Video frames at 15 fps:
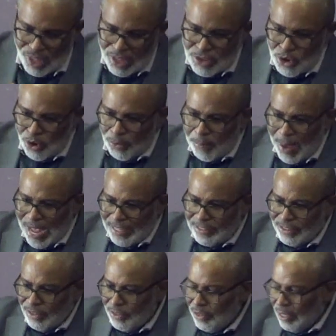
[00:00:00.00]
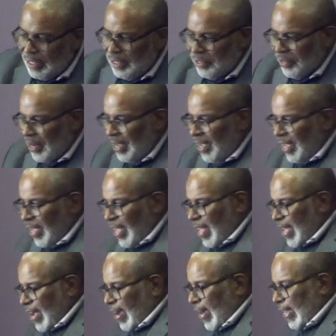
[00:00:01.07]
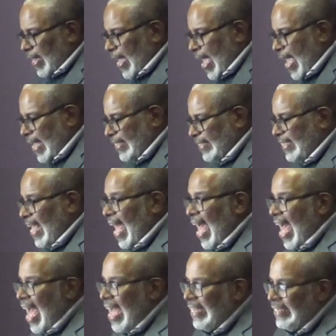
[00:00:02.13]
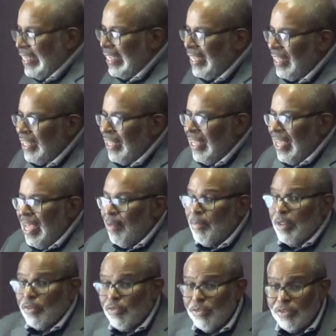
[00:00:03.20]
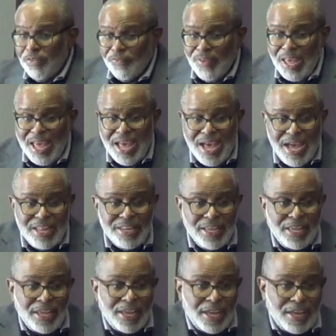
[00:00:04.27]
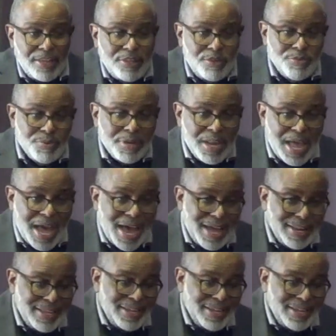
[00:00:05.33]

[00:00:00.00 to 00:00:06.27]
your master, your leader, has died and been crucified. You denied